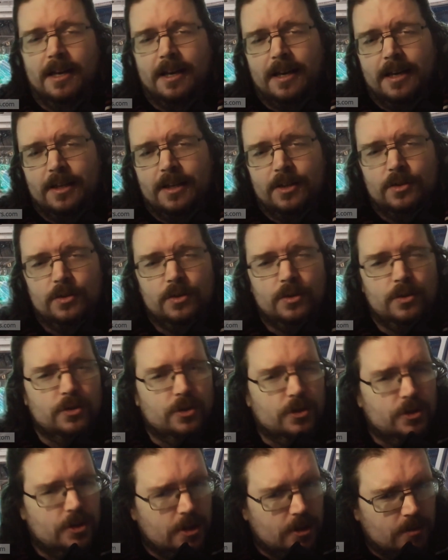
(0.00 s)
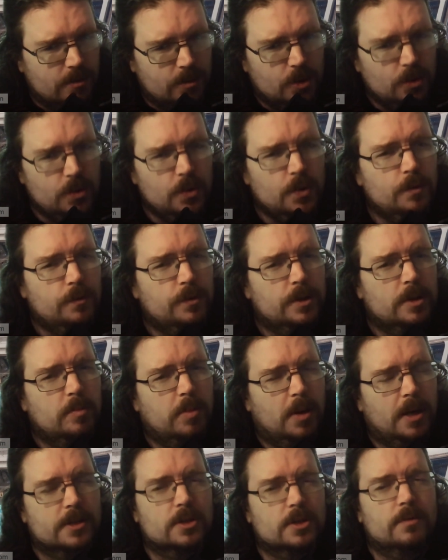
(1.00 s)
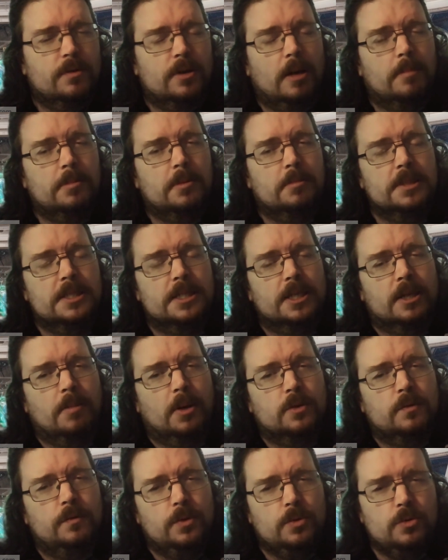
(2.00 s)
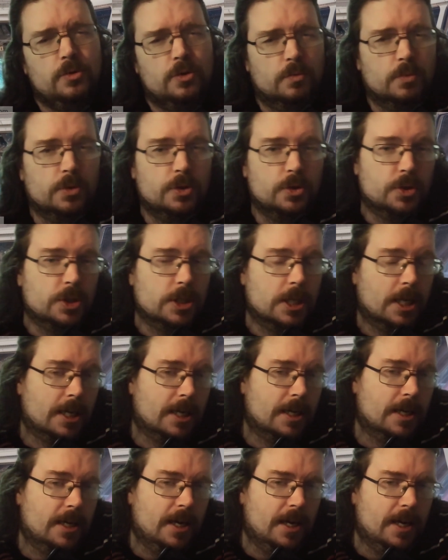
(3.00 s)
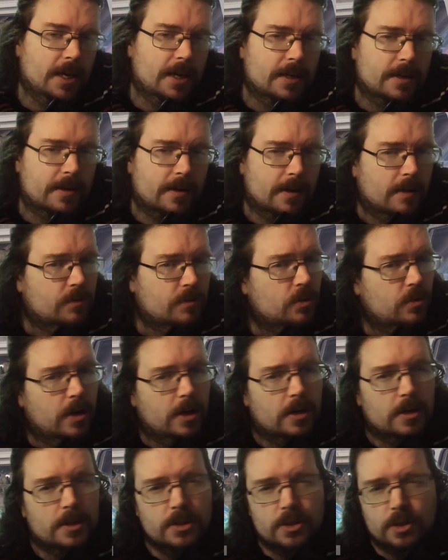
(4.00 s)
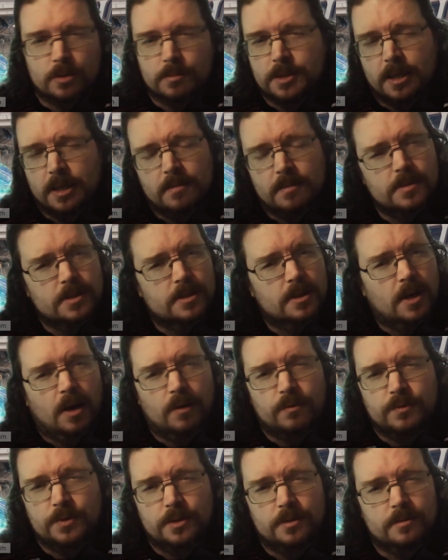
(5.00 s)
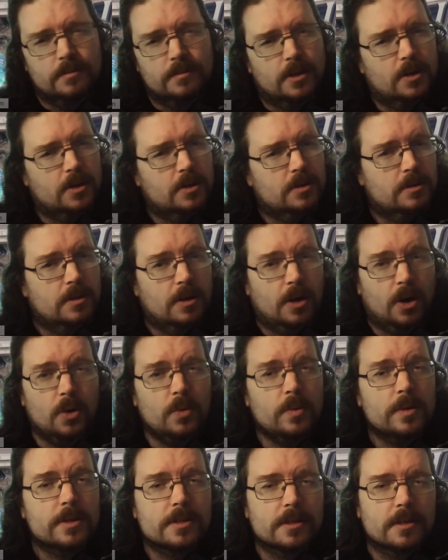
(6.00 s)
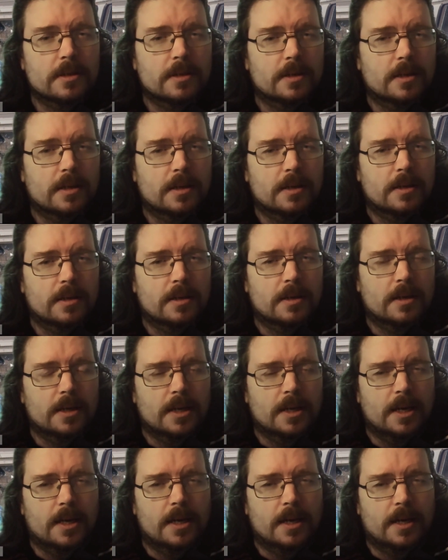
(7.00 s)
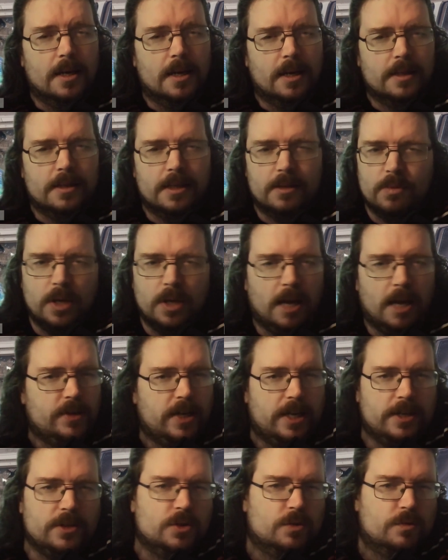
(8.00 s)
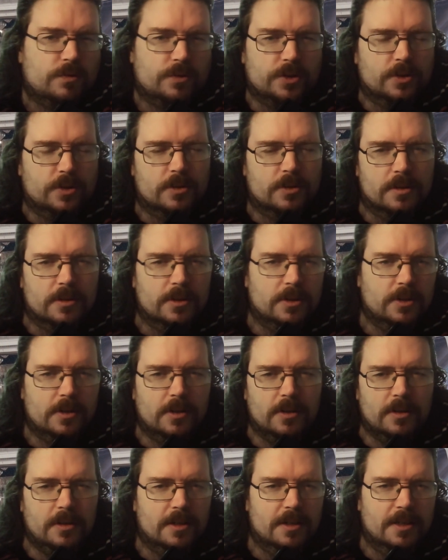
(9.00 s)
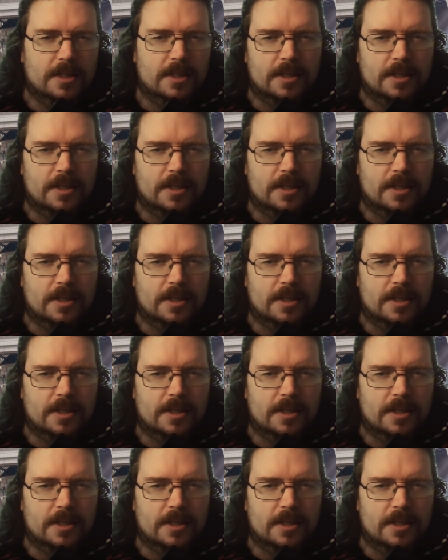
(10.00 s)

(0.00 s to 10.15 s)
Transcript: You could say something, do you feel positive and optimistic about the future? Would you say never, rarely, sometimes, often, or always? And they will have an answer for you, Isn't